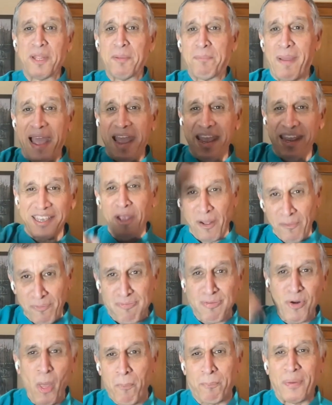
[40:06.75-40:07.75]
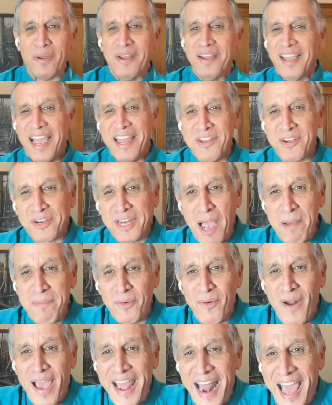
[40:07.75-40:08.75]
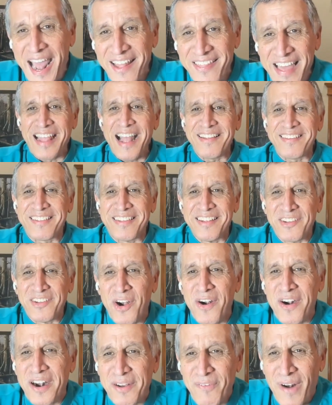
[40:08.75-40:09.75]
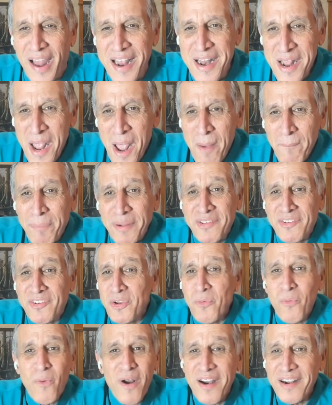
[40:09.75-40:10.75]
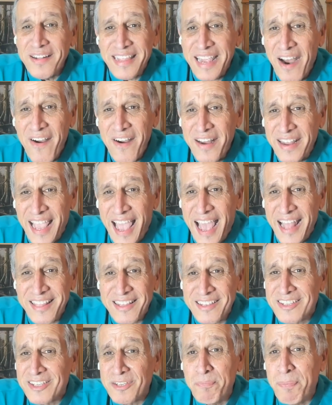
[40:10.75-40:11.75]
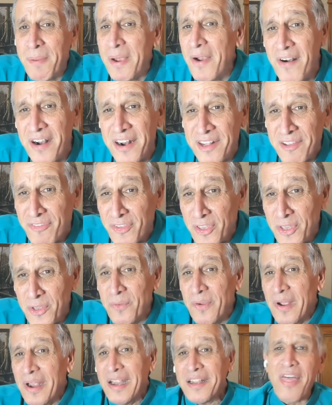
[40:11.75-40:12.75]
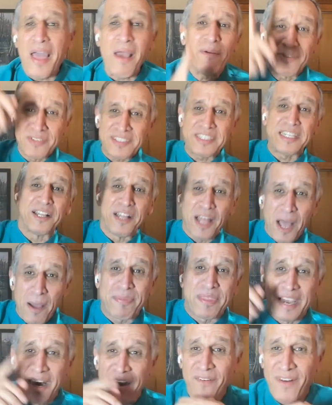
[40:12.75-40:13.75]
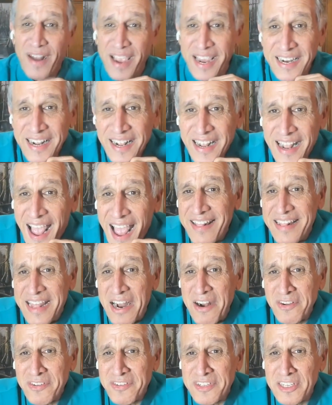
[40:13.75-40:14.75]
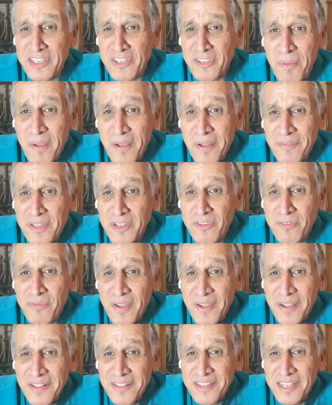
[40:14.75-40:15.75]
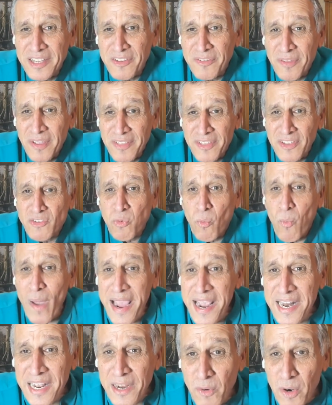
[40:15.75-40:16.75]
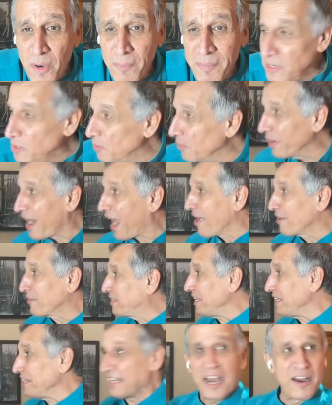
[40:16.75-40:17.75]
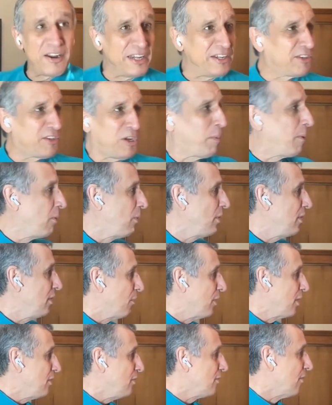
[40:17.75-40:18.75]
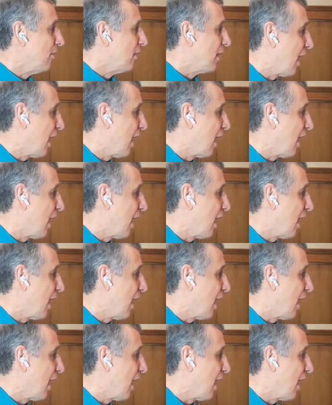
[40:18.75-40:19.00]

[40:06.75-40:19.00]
the bag, and you're coming right out of that's the journey, right? But you weren't there yet. The spirit of you, that was still up there, right? And there's this waiting room, and you and I are sitting there. These two, where are you going?